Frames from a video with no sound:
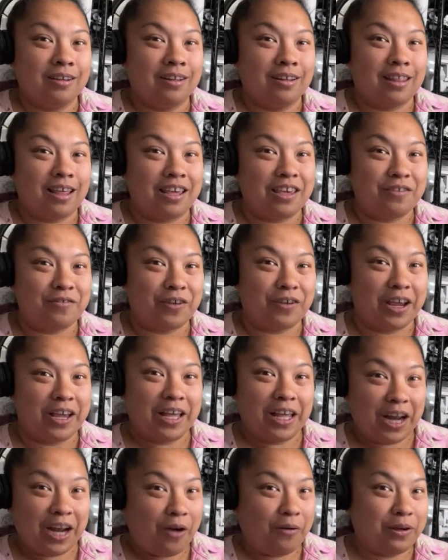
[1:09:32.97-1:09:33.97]
Thank you for
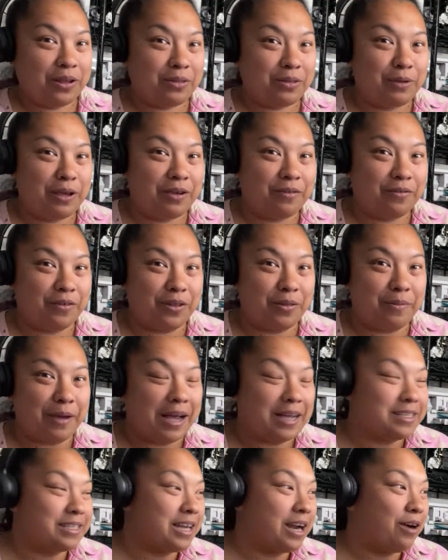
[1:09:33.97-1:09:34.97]
hanging out with me for the
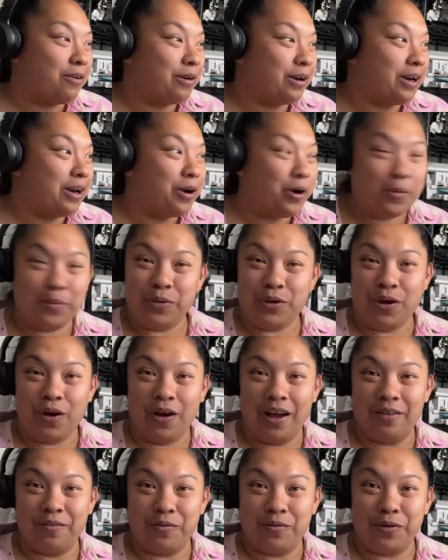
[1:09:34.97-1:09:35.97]
past hour. I hope you
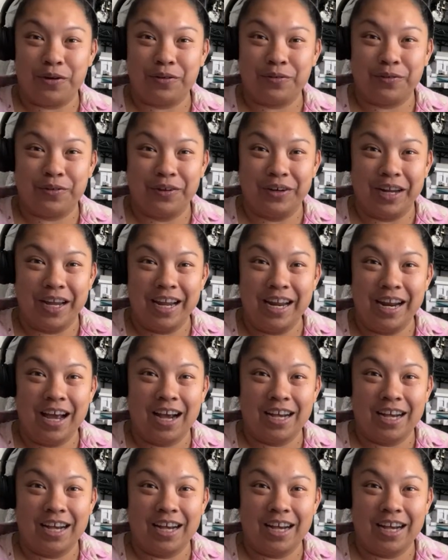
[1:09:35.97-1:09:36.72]
all have a wonderful night.